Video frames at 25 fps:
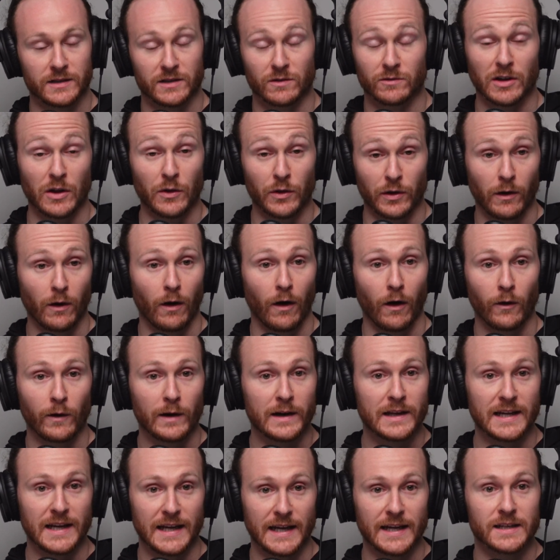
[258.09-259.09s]
So there
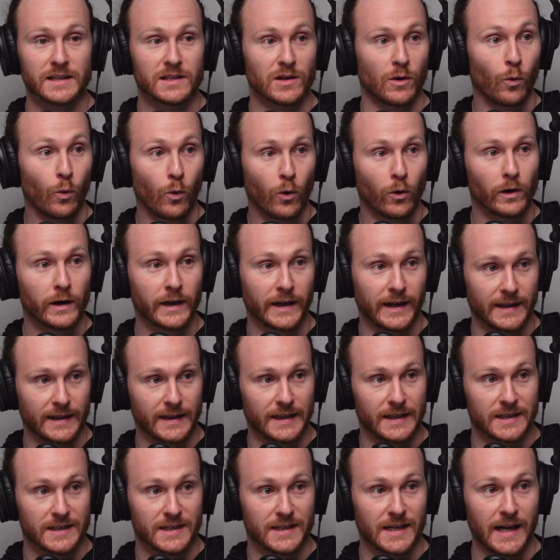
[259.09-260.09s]
already is a warning at
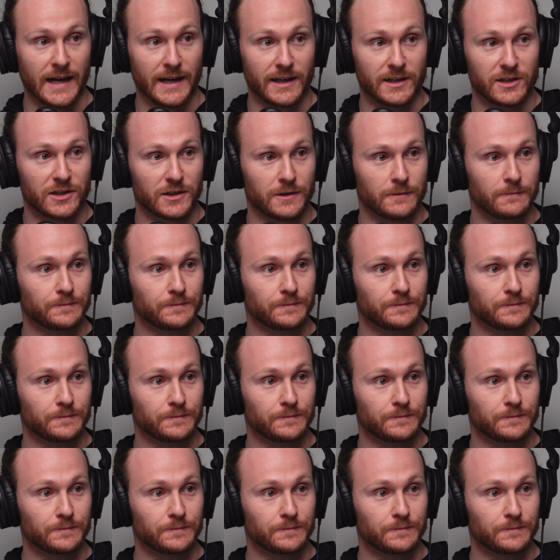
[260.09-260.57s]
this stage.